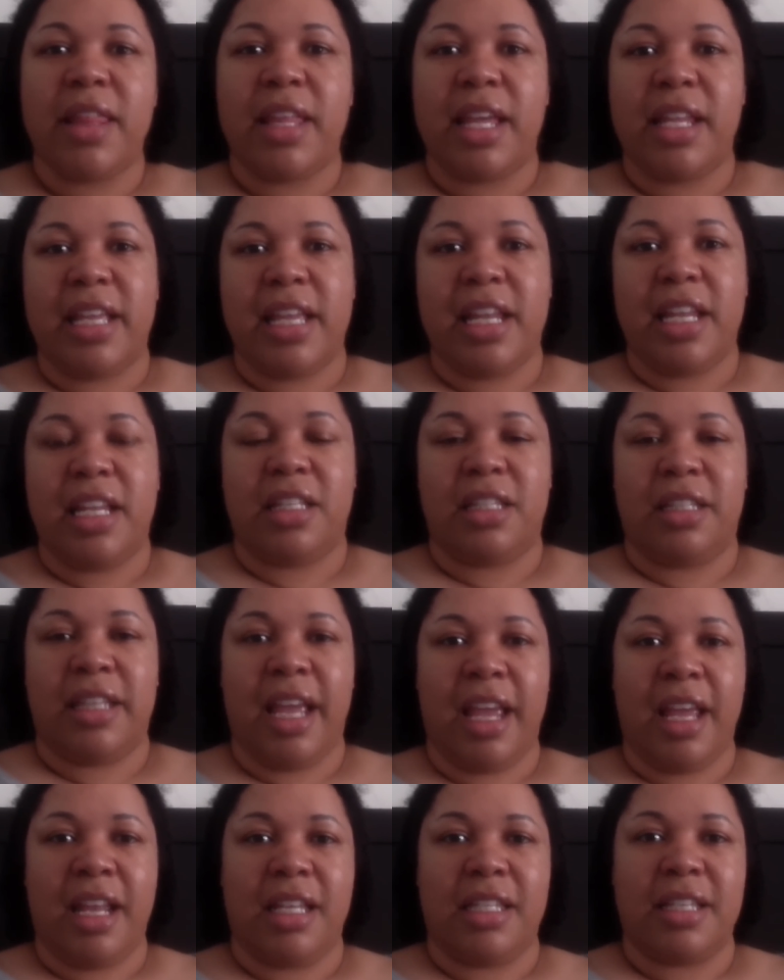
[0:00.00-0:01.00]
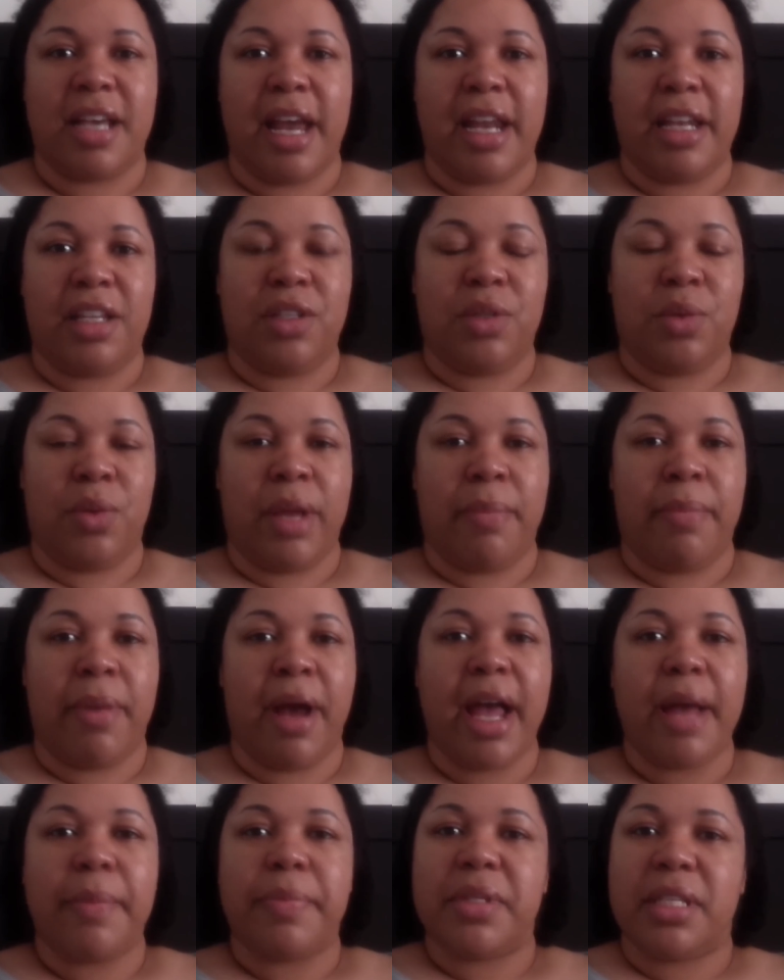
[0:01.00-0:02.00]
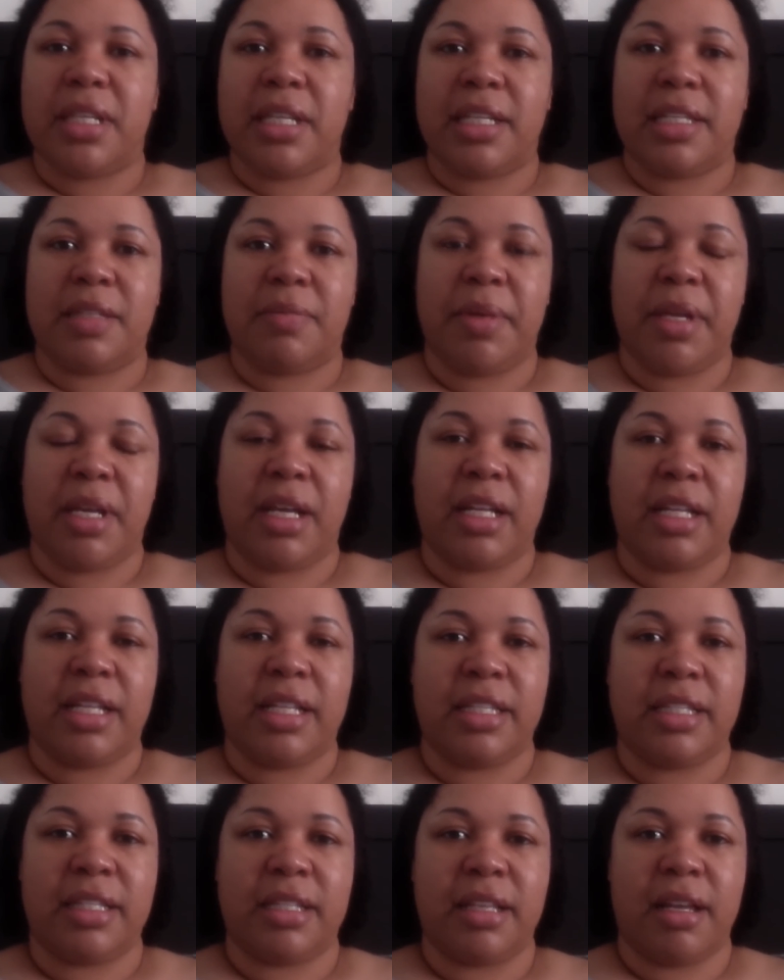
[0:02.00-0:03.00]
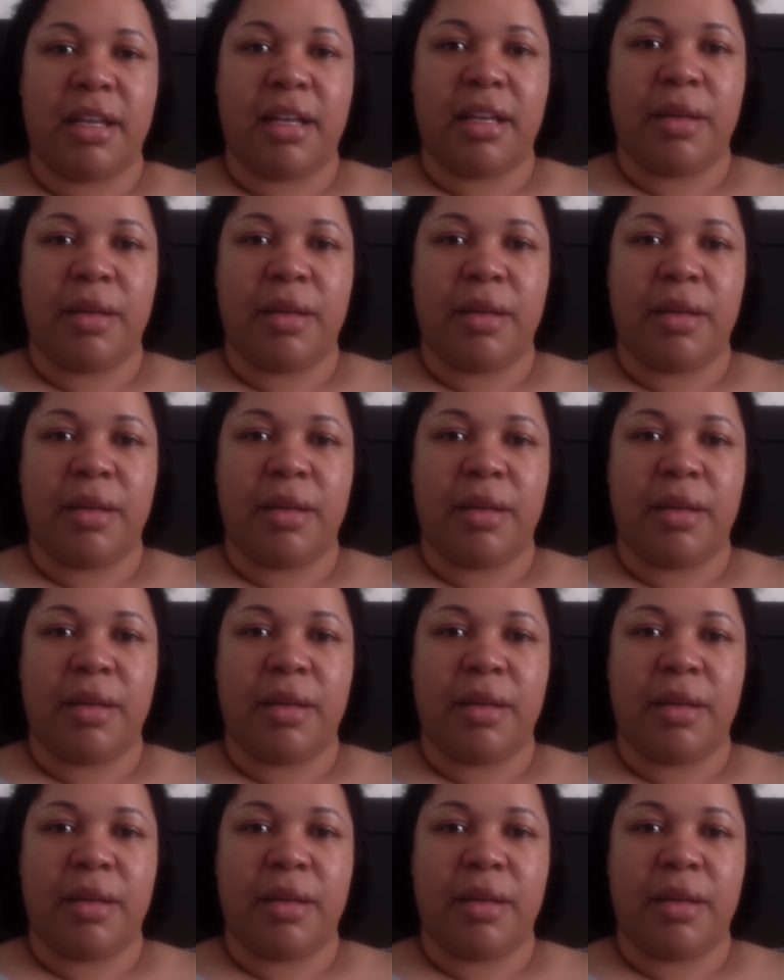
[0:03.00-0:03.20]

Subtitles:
they decided to do a biopsy is because